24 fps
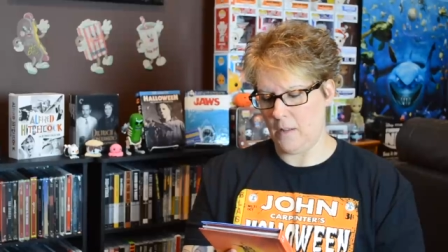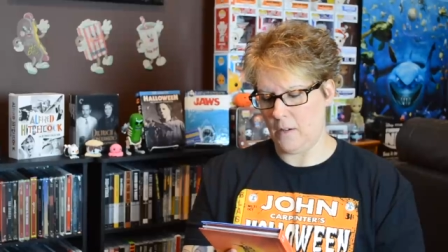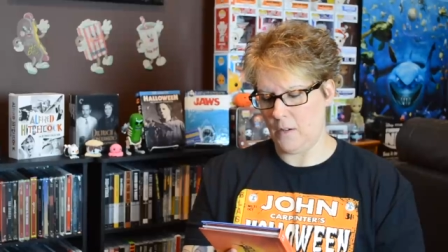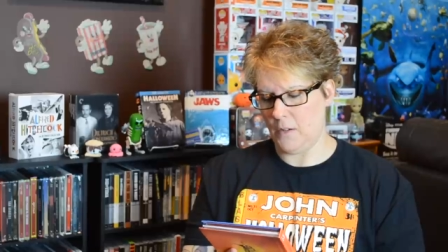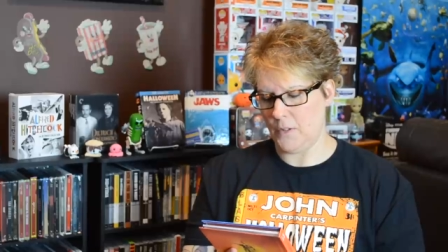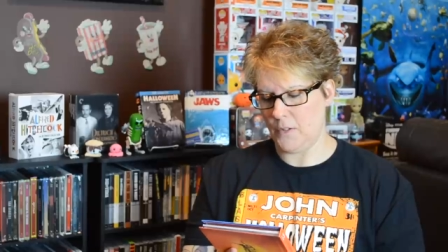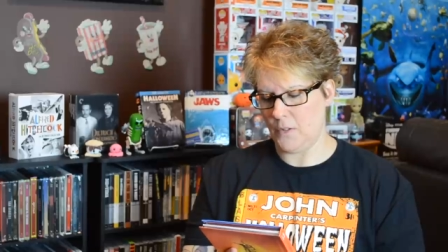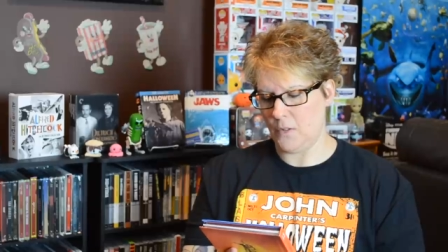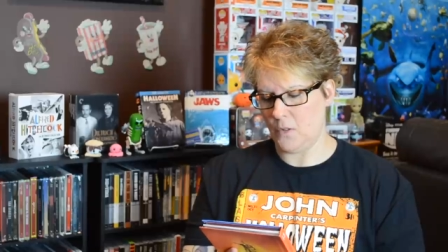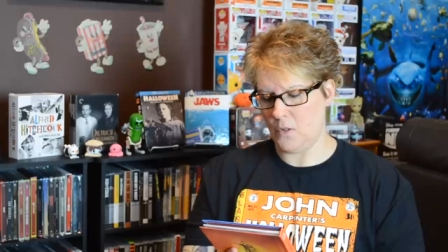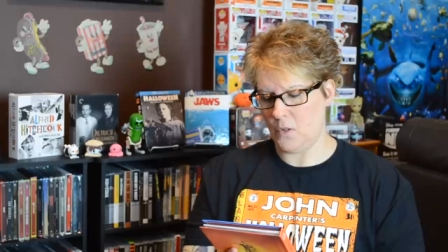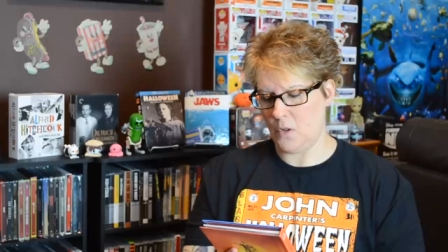It
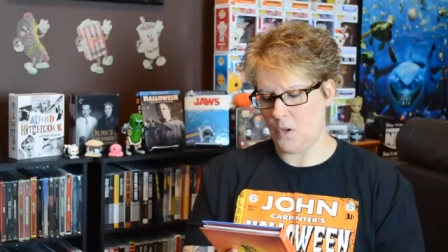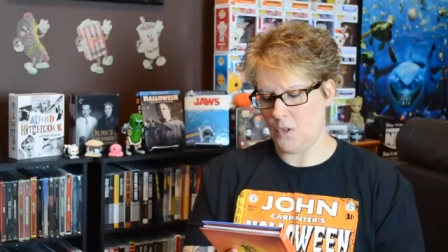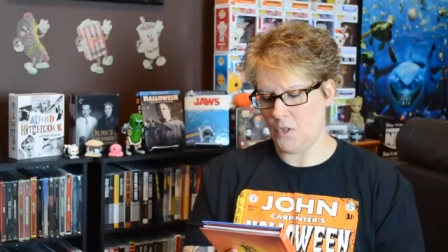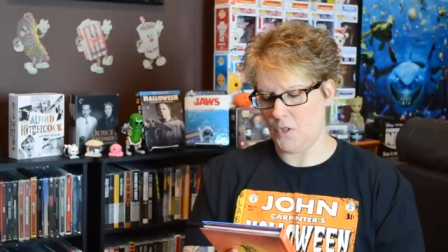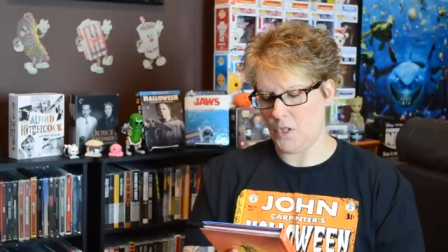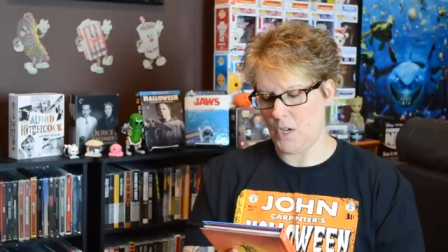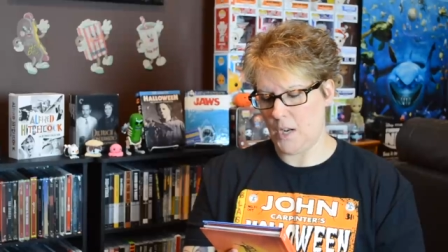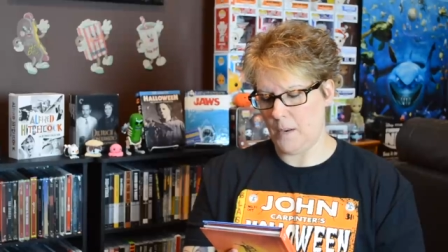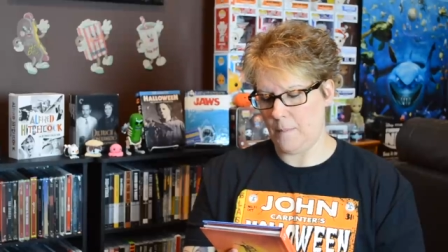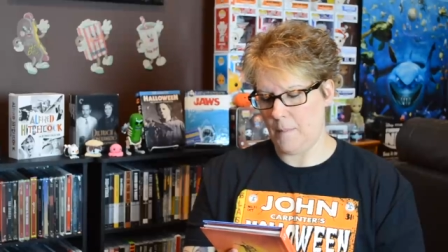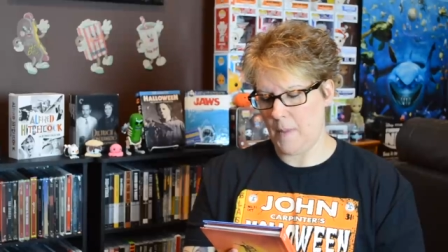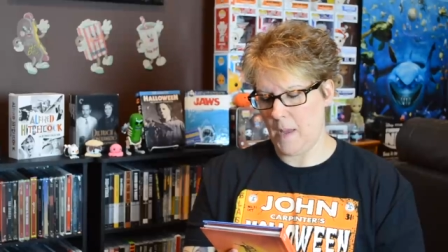also stars
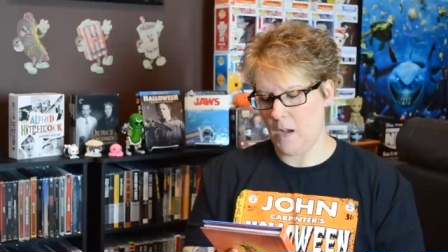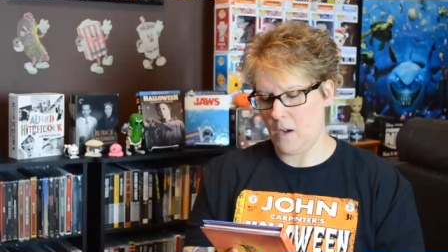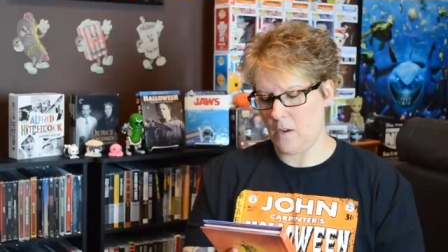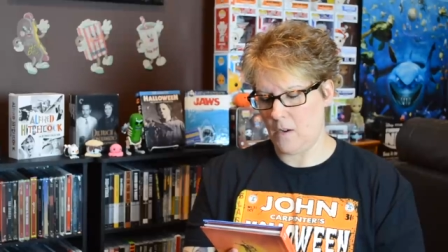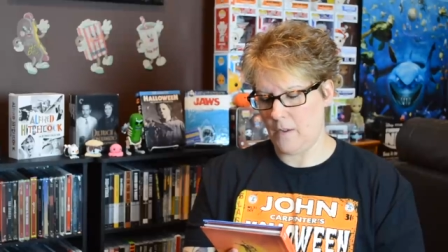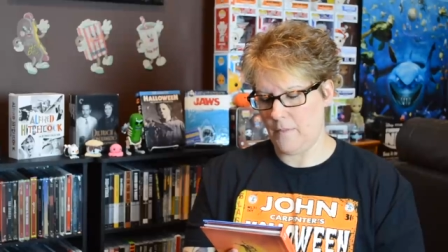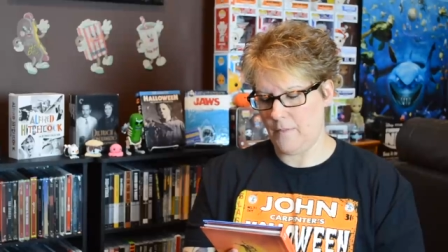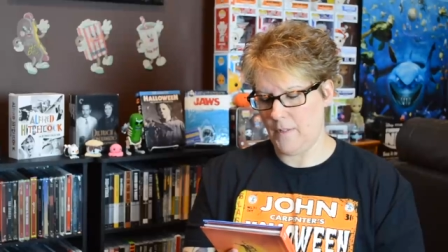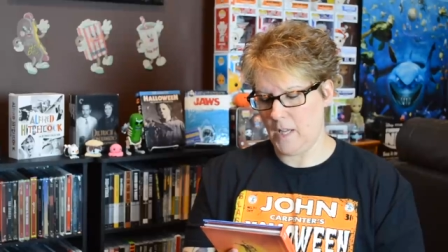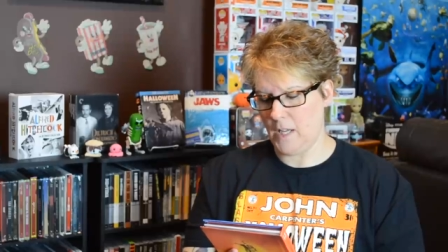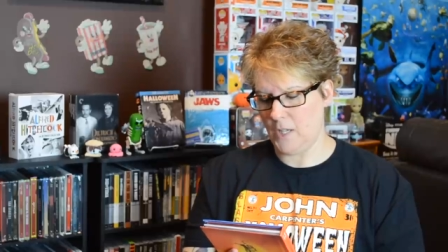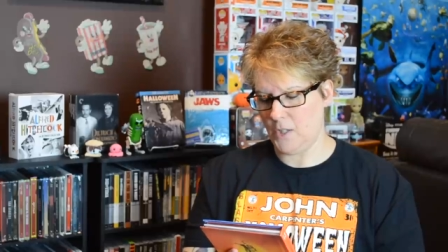John
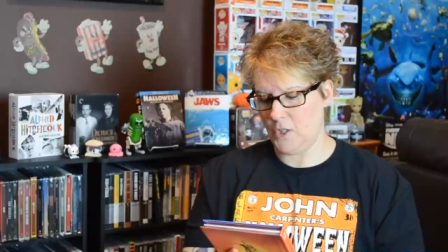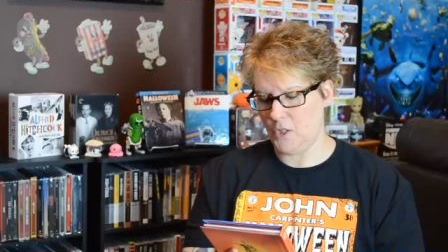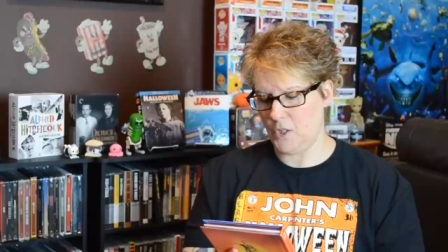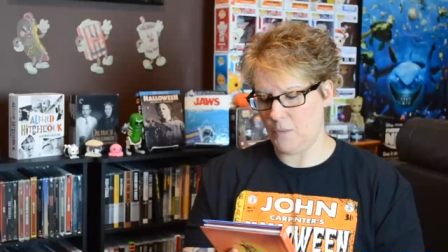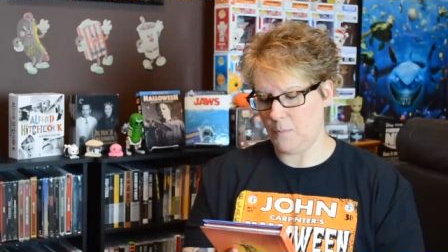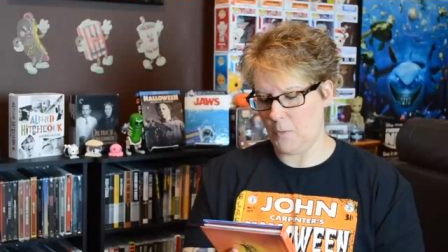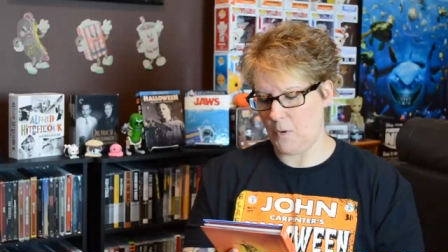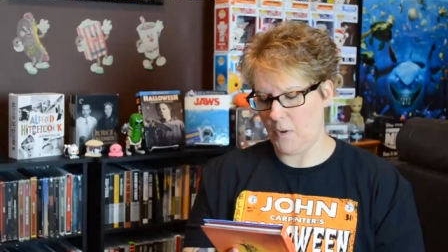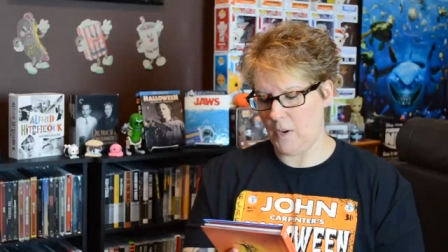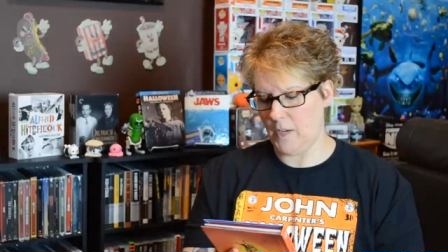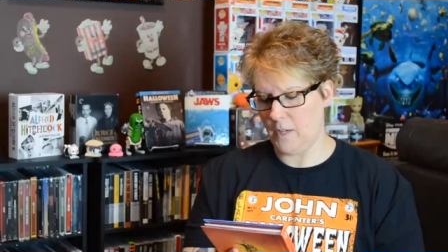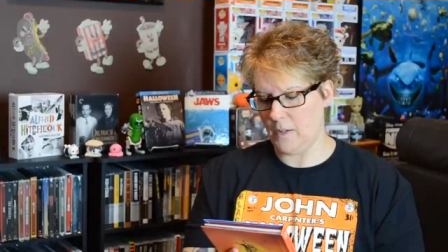Malkovich,
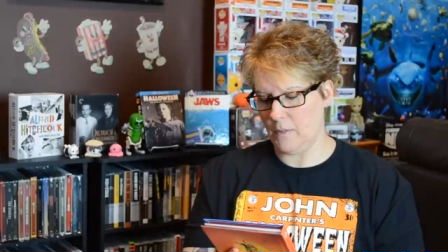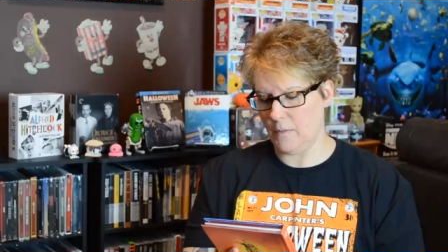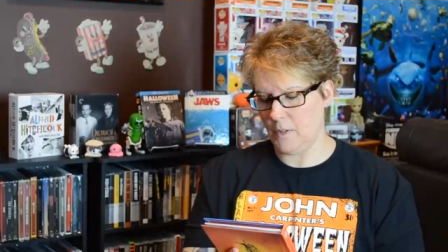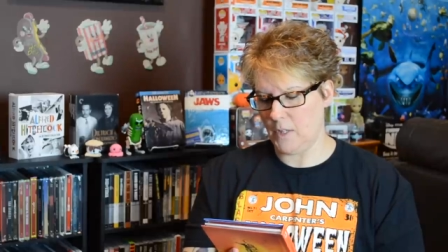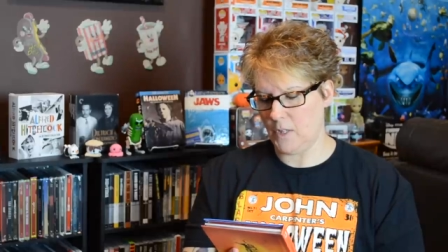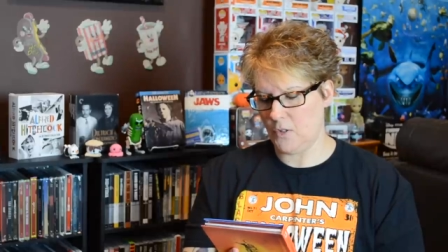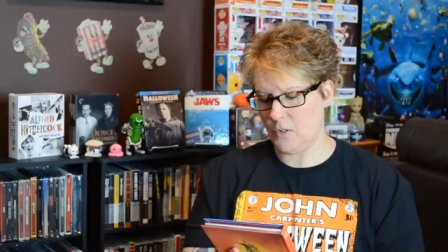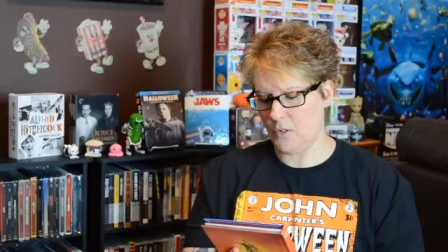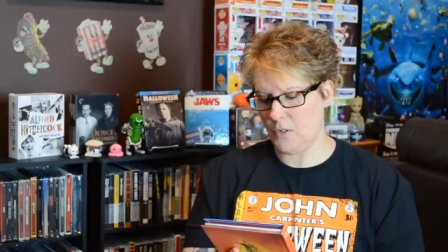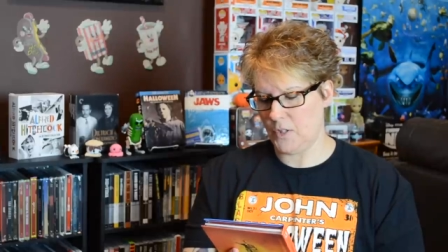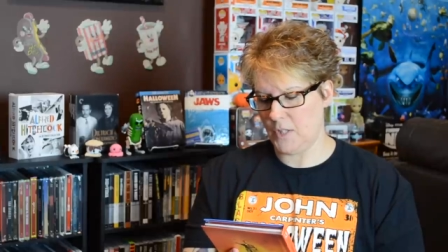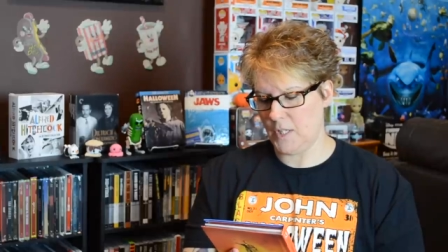Miranda
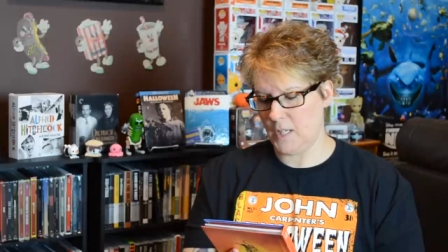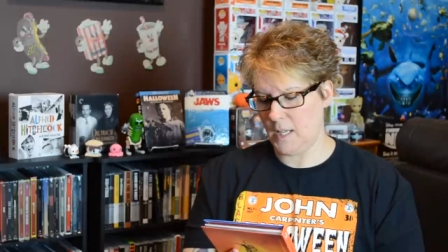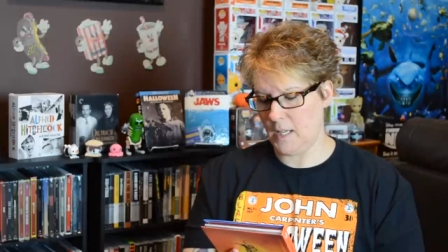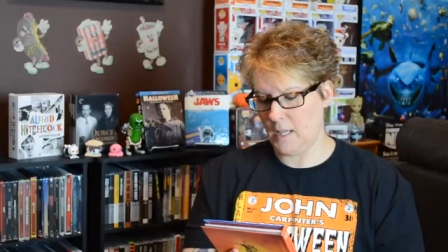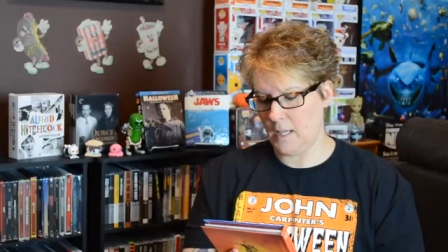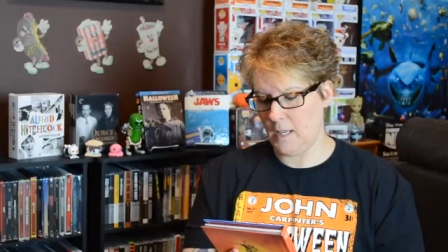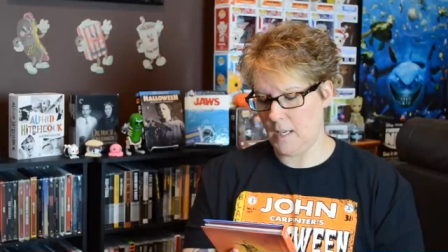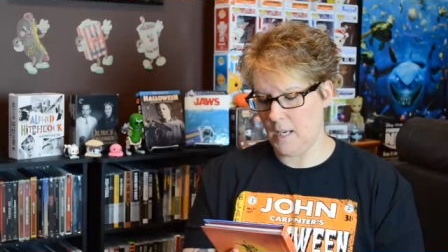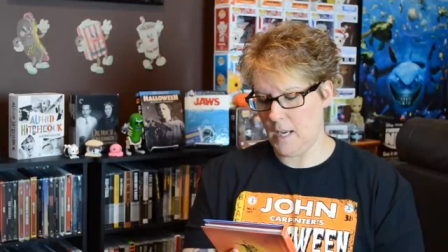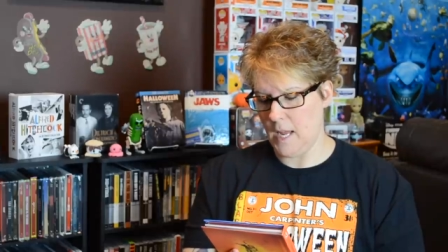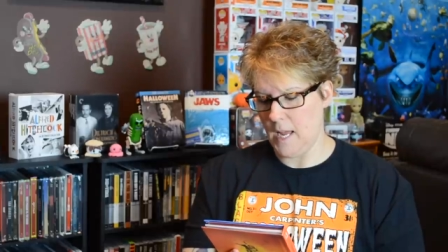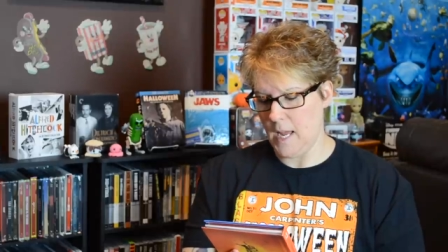
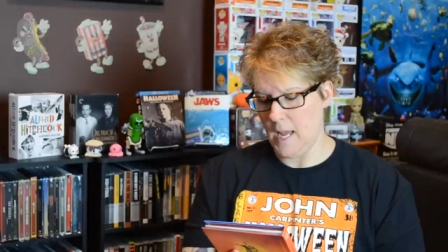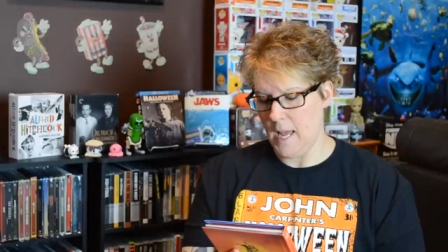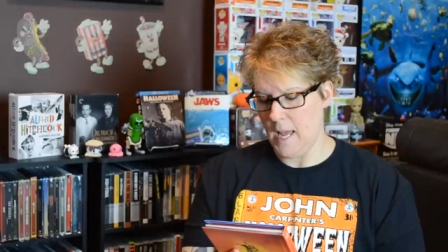Richardson.